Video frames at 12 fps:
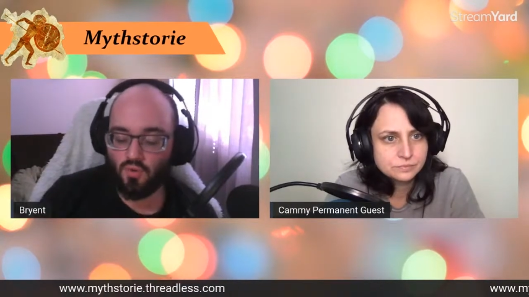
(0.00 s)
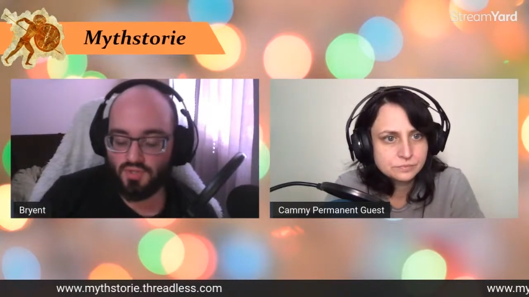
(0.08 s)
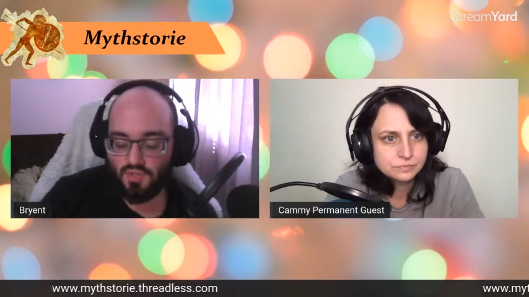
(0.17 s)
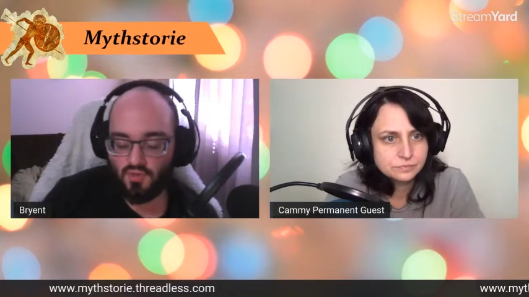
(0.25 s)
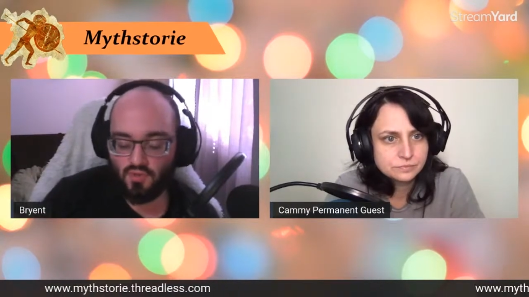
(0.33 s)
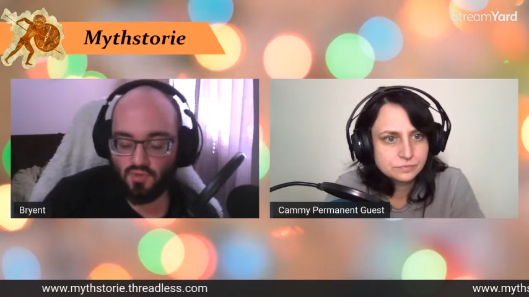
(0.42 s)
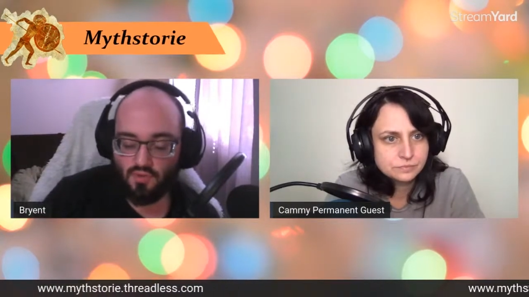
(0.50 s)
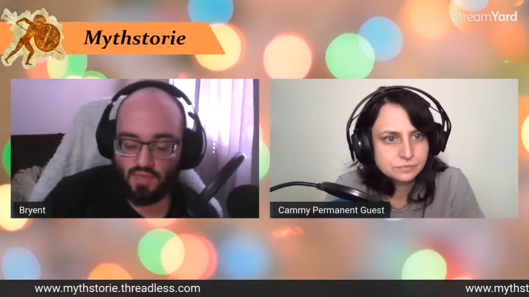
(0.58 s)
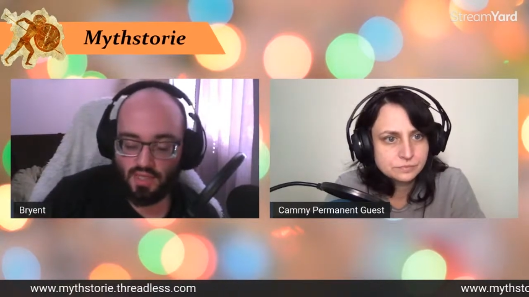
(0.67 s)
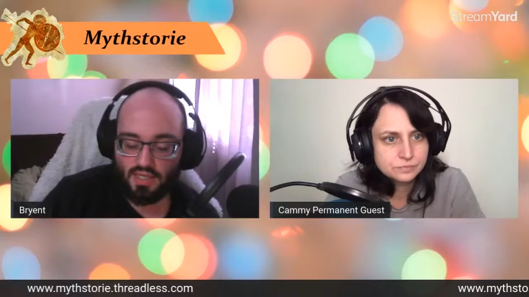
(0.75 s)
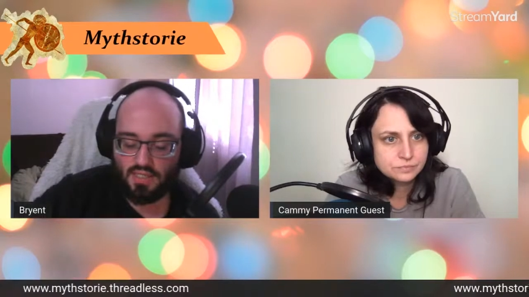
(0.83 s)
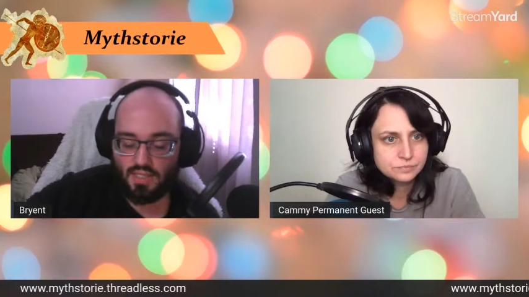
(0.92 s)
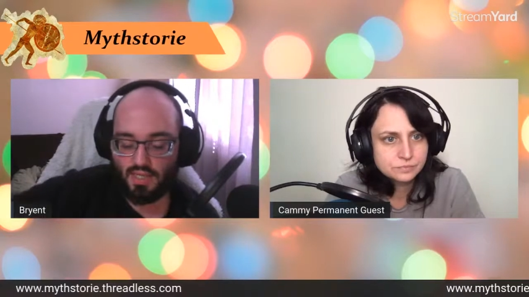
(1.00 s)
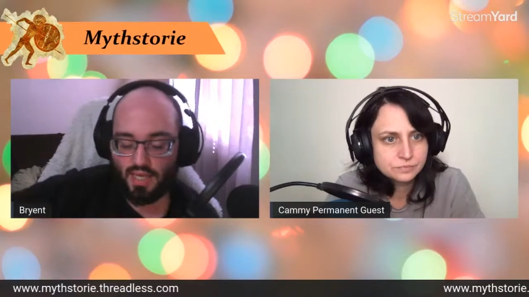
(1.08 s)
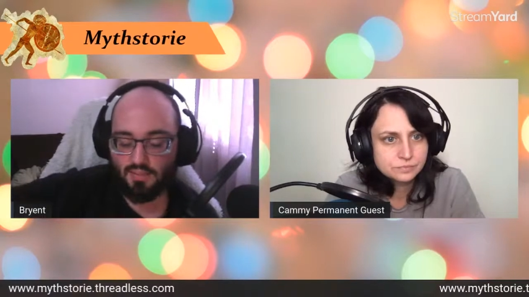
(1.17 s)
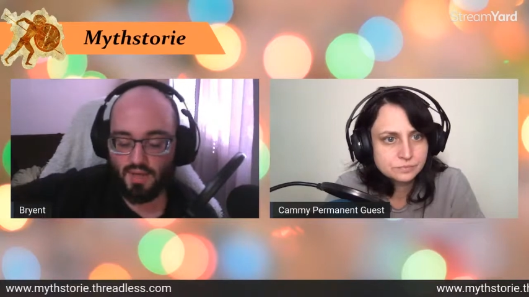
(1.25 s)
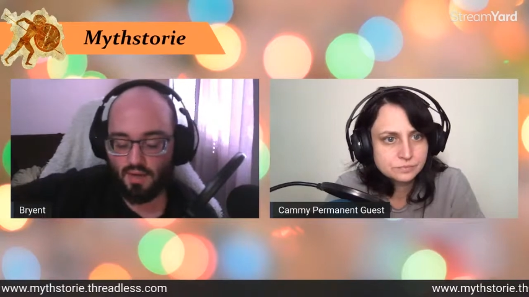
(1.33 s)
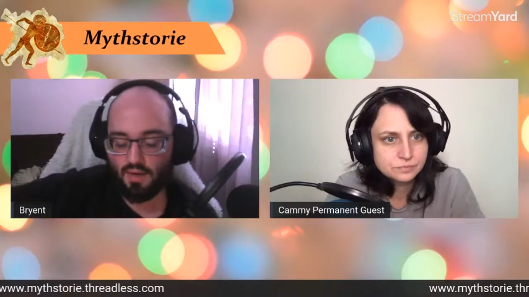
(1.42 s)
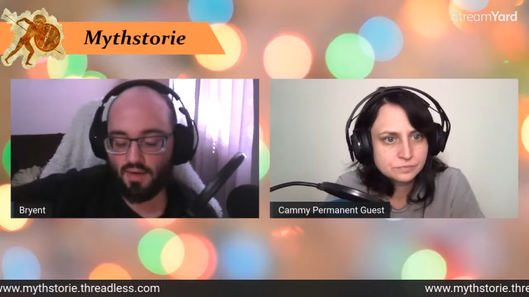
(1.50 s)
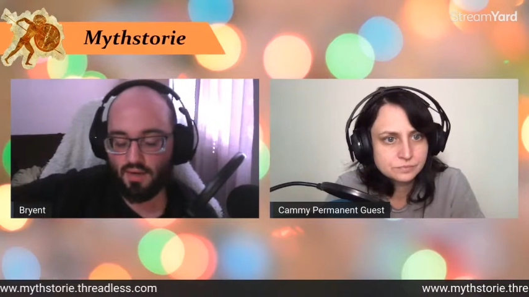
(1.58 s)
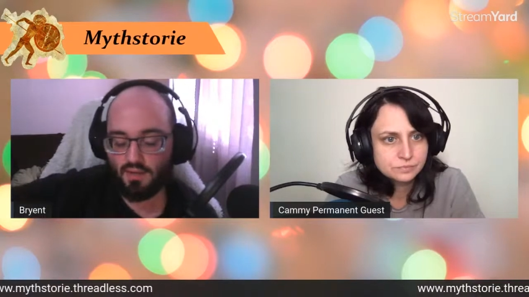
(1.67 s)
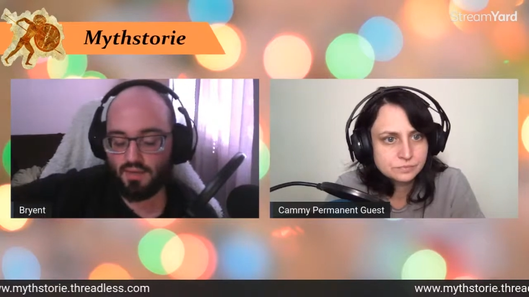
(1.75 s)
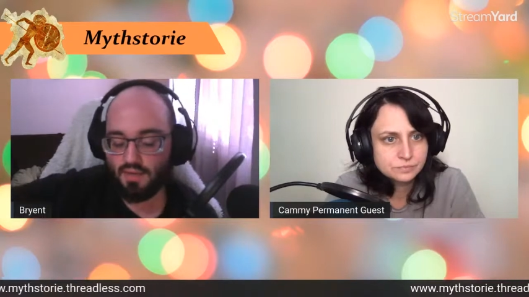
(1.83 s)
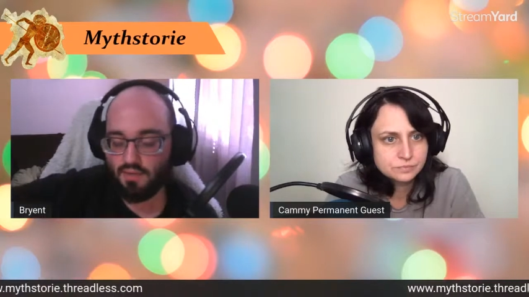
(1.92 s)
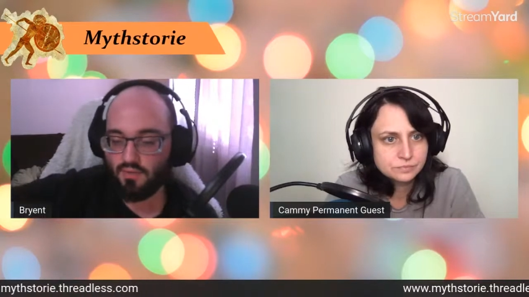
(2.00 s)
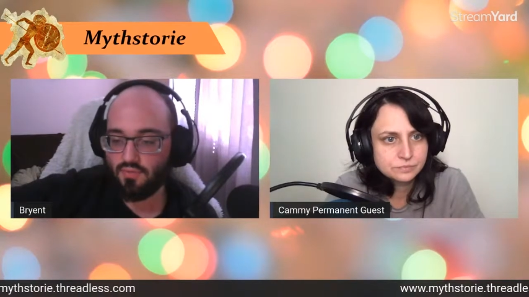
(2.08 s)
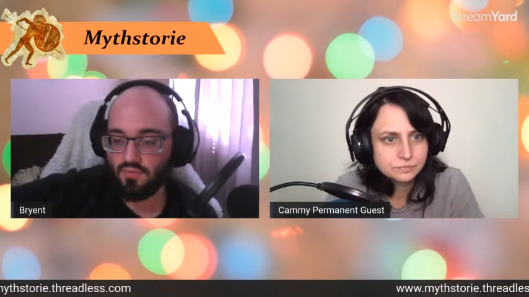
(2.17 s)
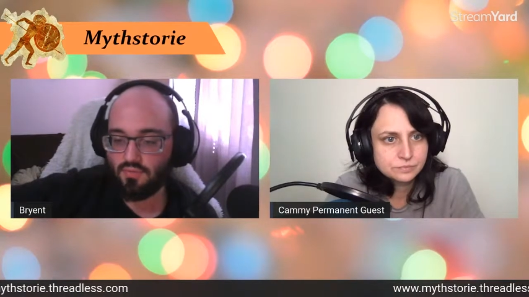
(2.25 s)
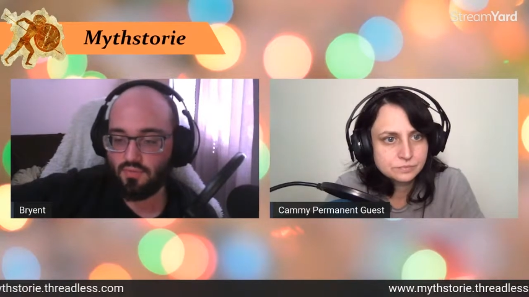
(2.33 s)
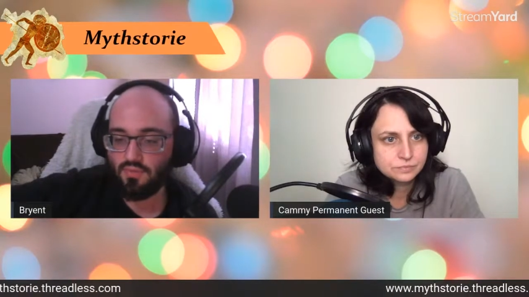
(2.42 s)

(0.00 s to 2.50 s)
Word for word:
Speaker 1: so you you get into the enlightenment era then you